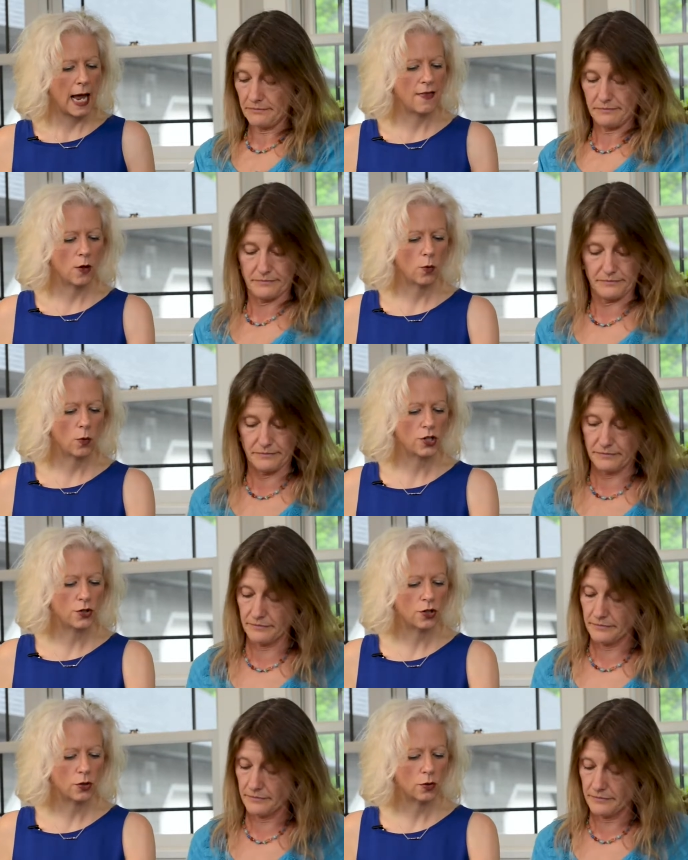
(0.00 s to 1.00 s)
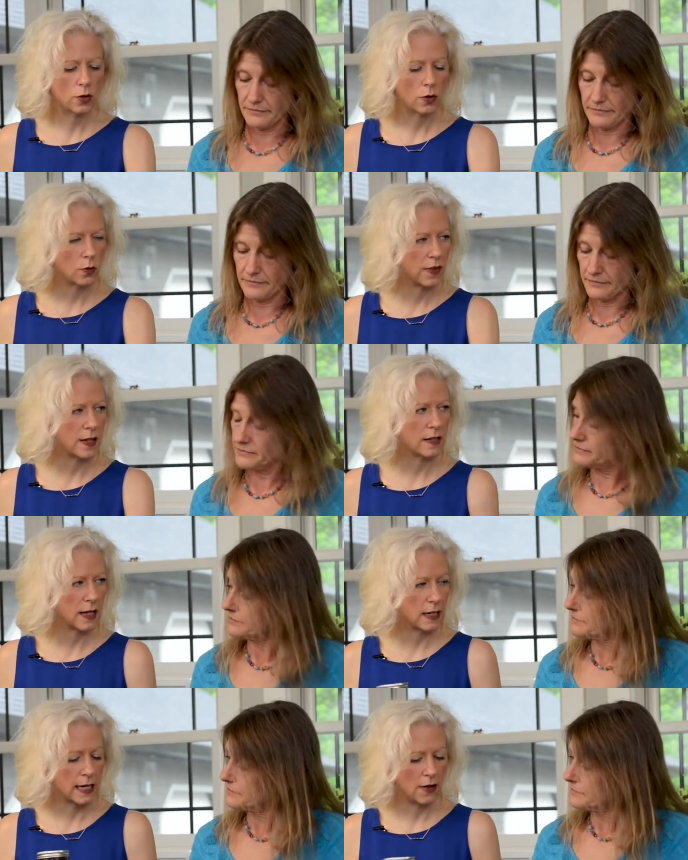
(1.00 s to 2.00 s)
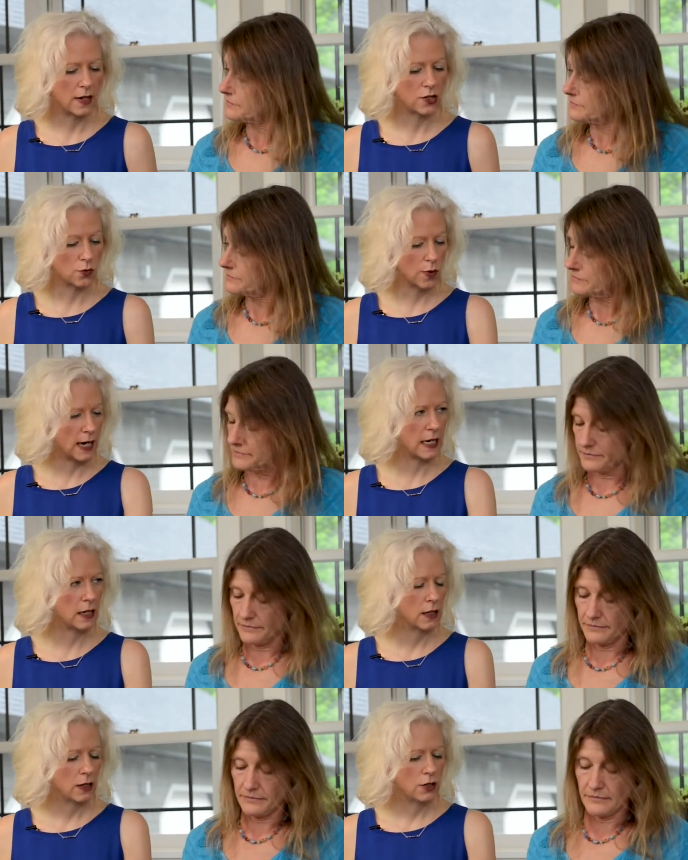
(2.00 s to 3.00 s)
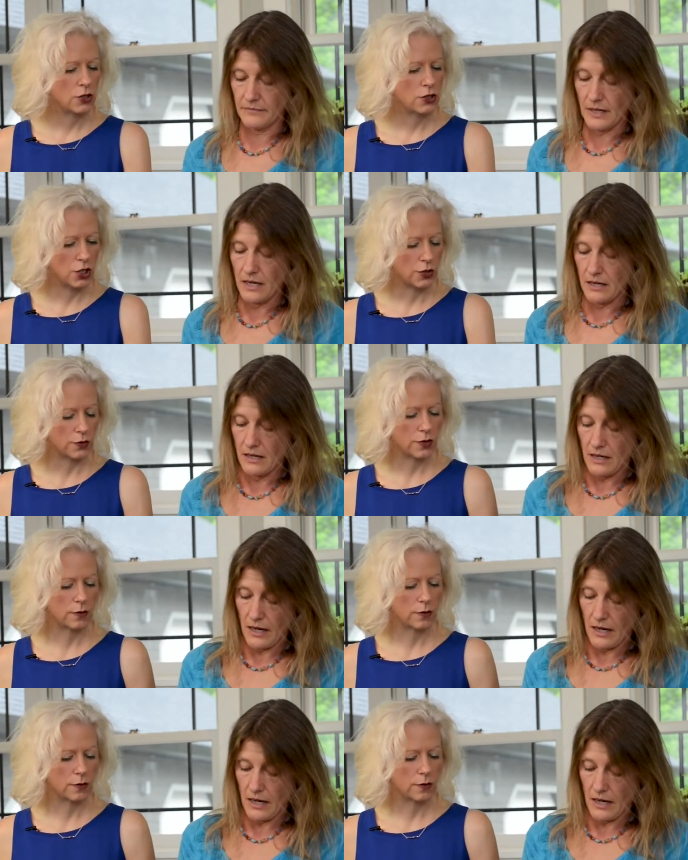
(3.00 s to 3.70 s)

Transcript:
Speaker 1: And then what would you do with this? That it, now that it's ready to use.